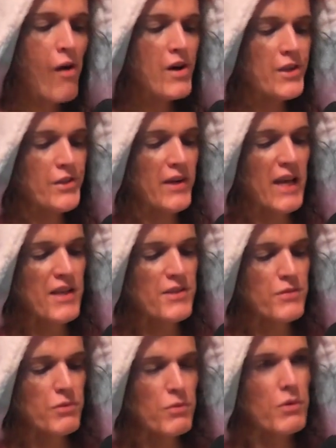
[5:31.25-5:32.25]
So I
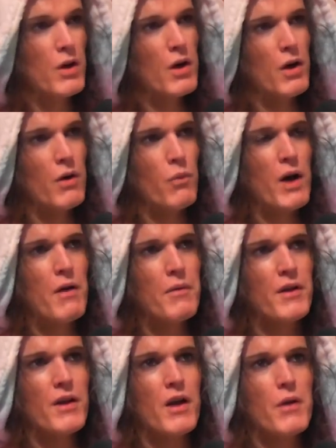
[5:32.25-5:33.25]
guess where I'm going
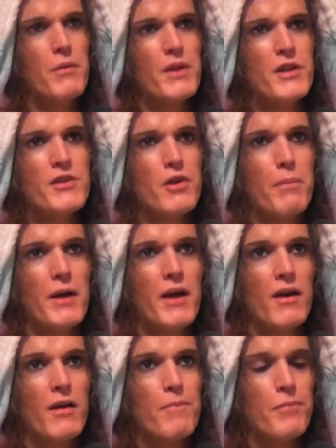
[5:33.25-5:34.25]
to go with this
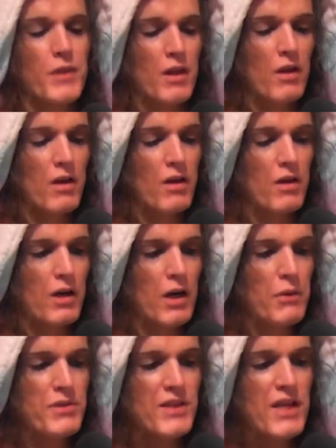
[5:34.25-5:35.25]
topic, I
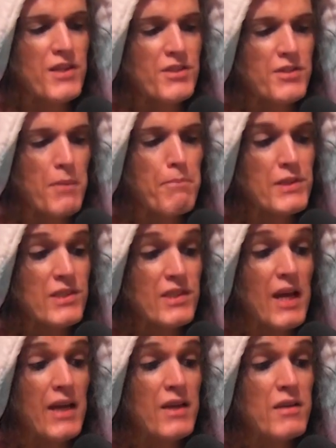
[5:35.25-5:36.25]
would say some
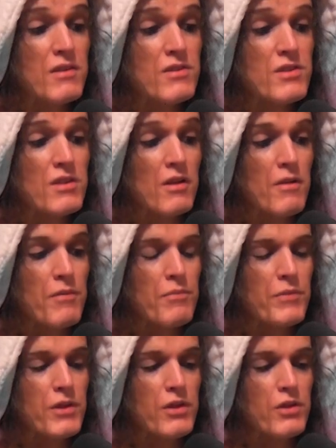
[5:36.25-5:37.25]
mistakes
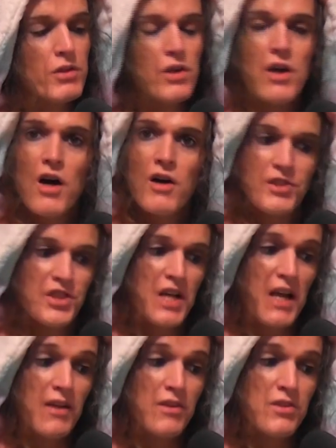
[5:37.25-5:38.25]
you can't
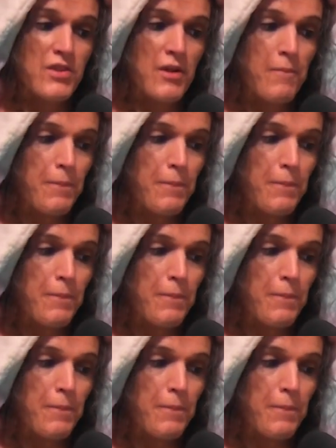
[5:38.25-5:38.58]
change,